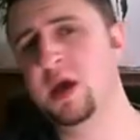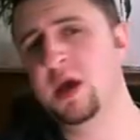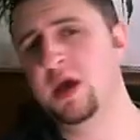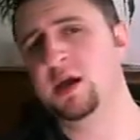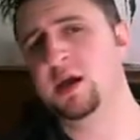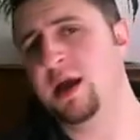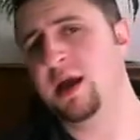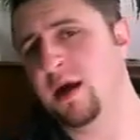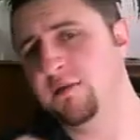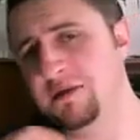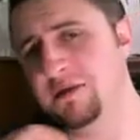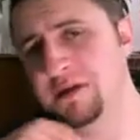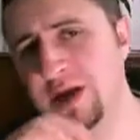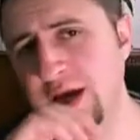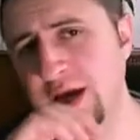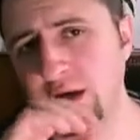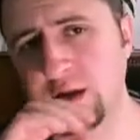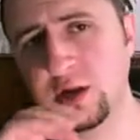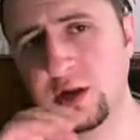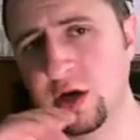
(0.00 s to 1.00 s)
Now, if you
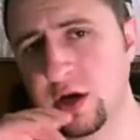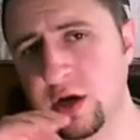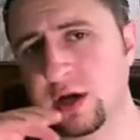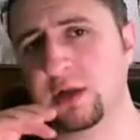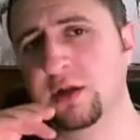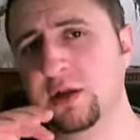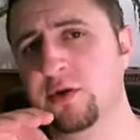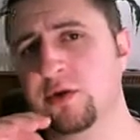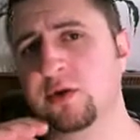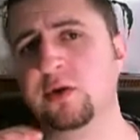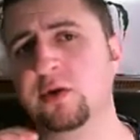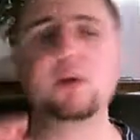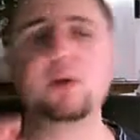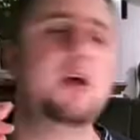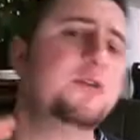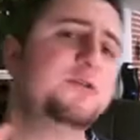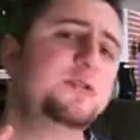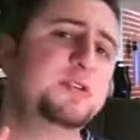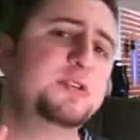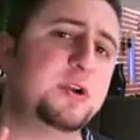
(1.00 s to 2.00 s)
take a look a little
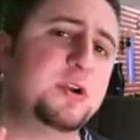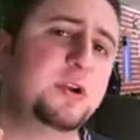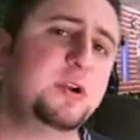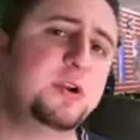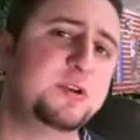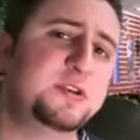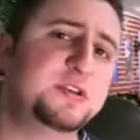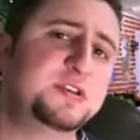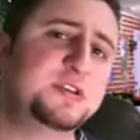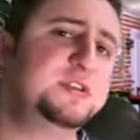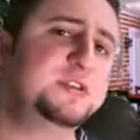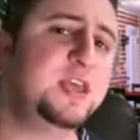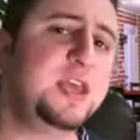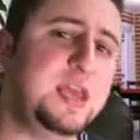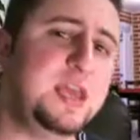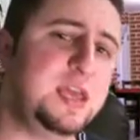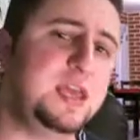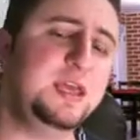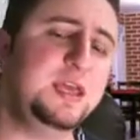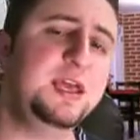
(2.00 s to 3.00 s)
closer, you'll
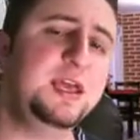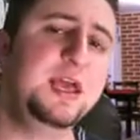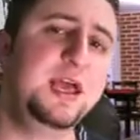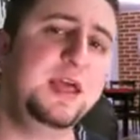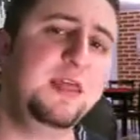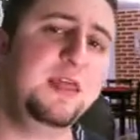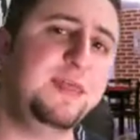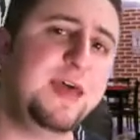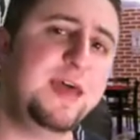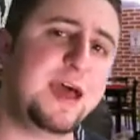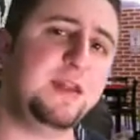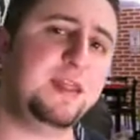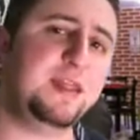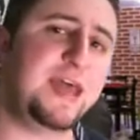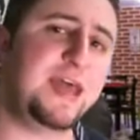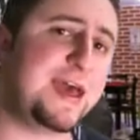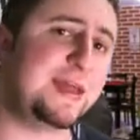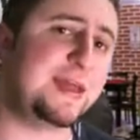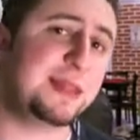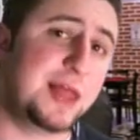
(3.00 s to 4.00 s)
see that
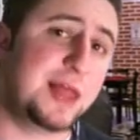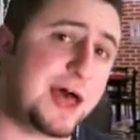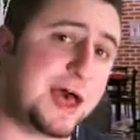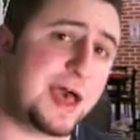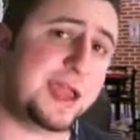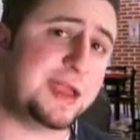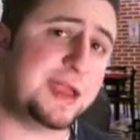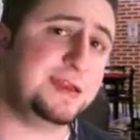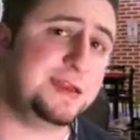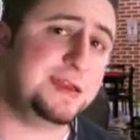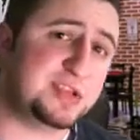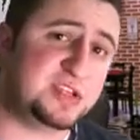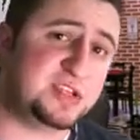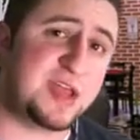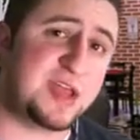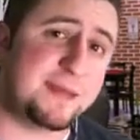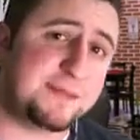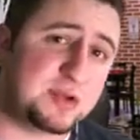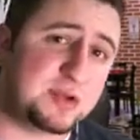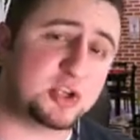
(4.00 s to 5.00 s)
that line is
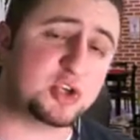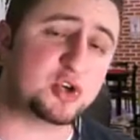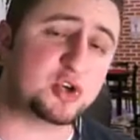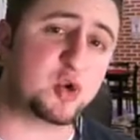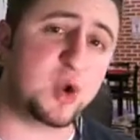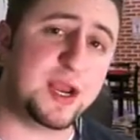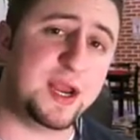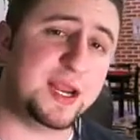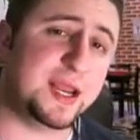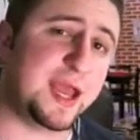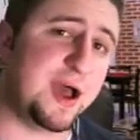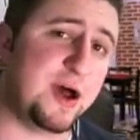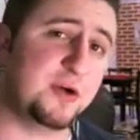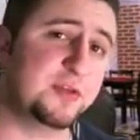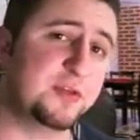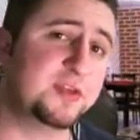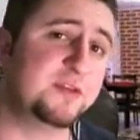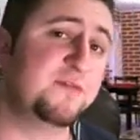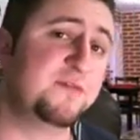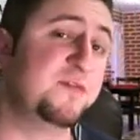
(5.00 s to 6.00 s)
demonstrating
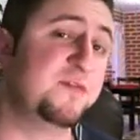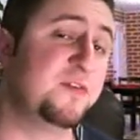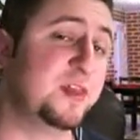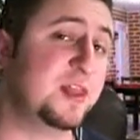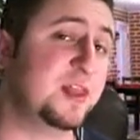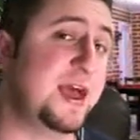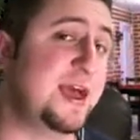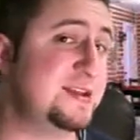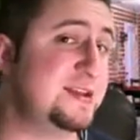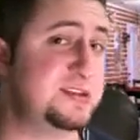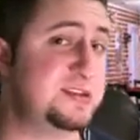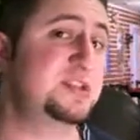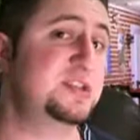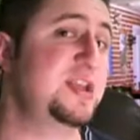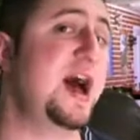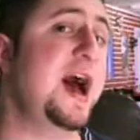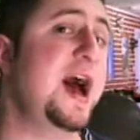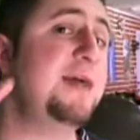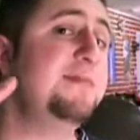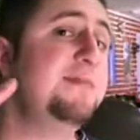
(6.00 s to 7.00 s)
how as
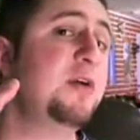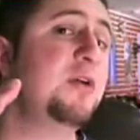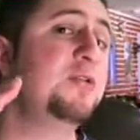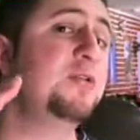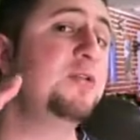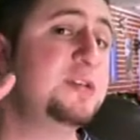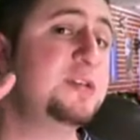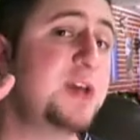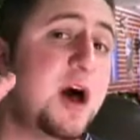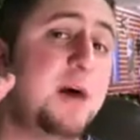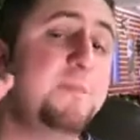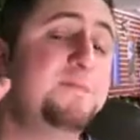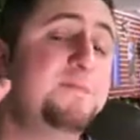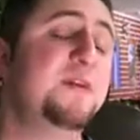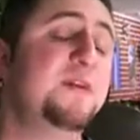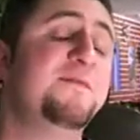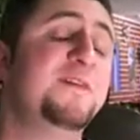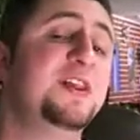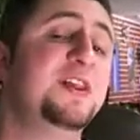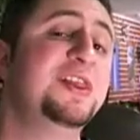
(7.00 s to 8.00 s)
time goes up,
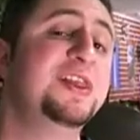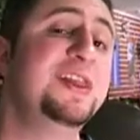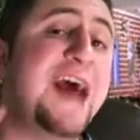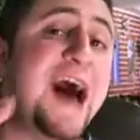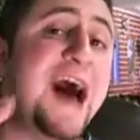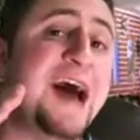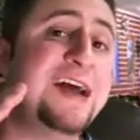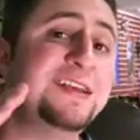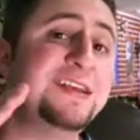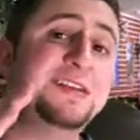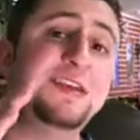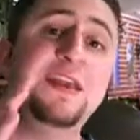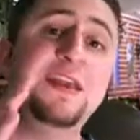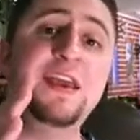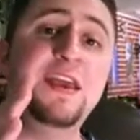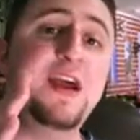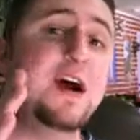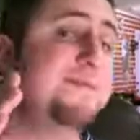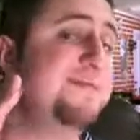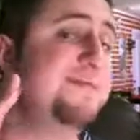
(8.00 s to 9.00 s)
the
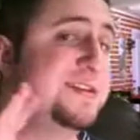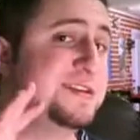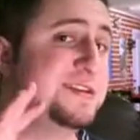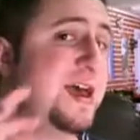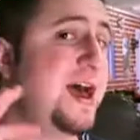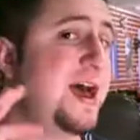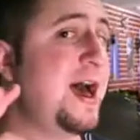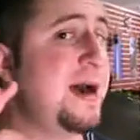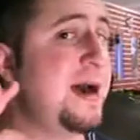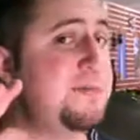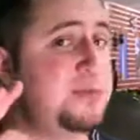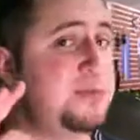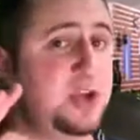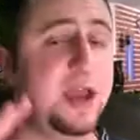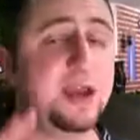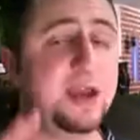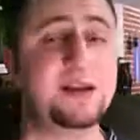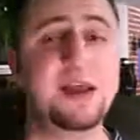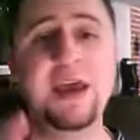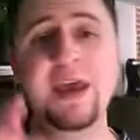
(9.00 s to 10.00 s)
velocity of this
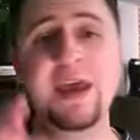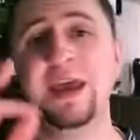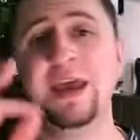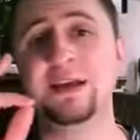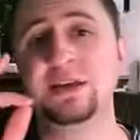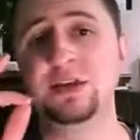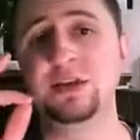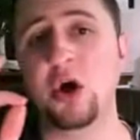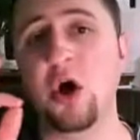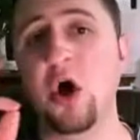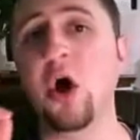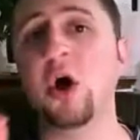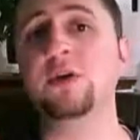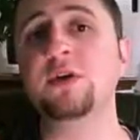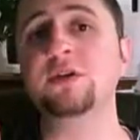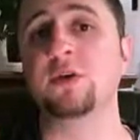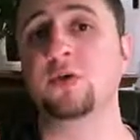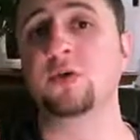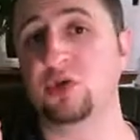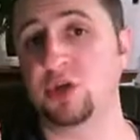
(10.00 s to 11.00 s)
object is
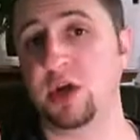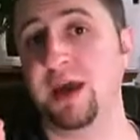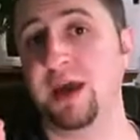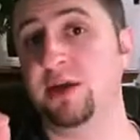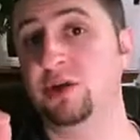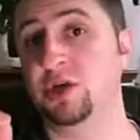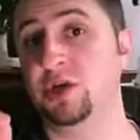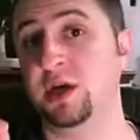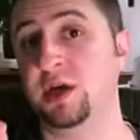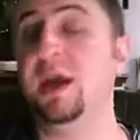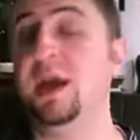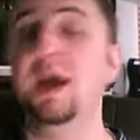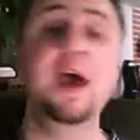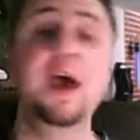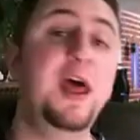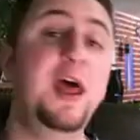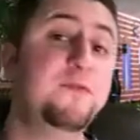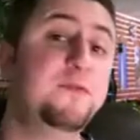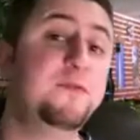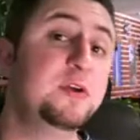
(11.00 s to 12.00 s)
also changing.
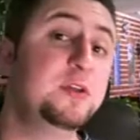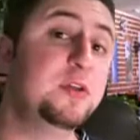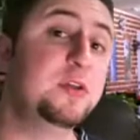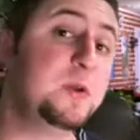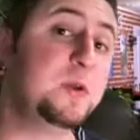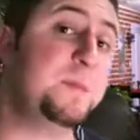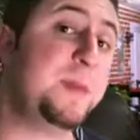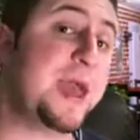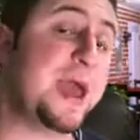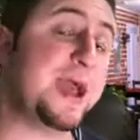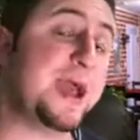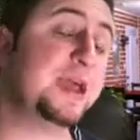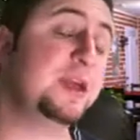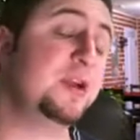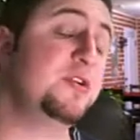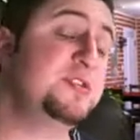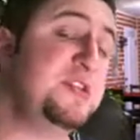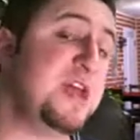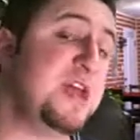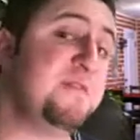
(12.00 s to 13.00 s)
And if we look back at
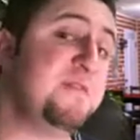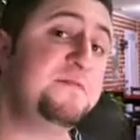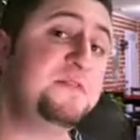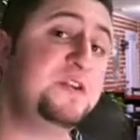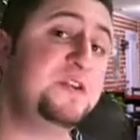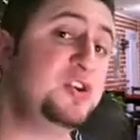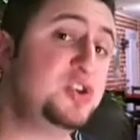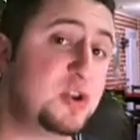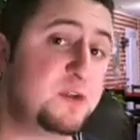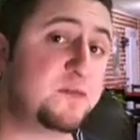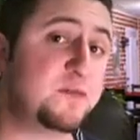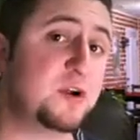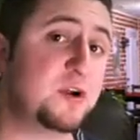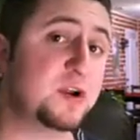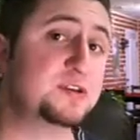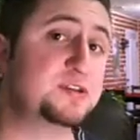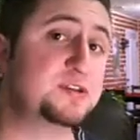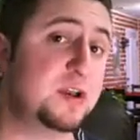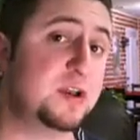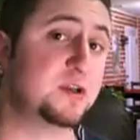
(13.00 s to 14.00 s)
our definition for
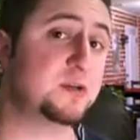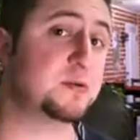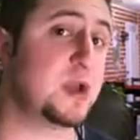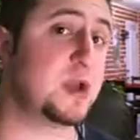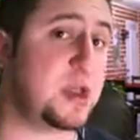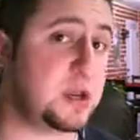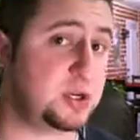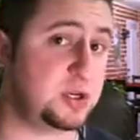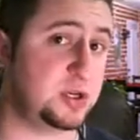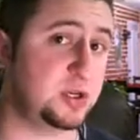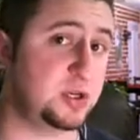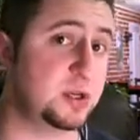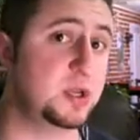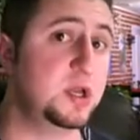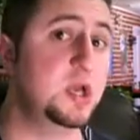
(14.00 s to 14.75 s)
acceleration,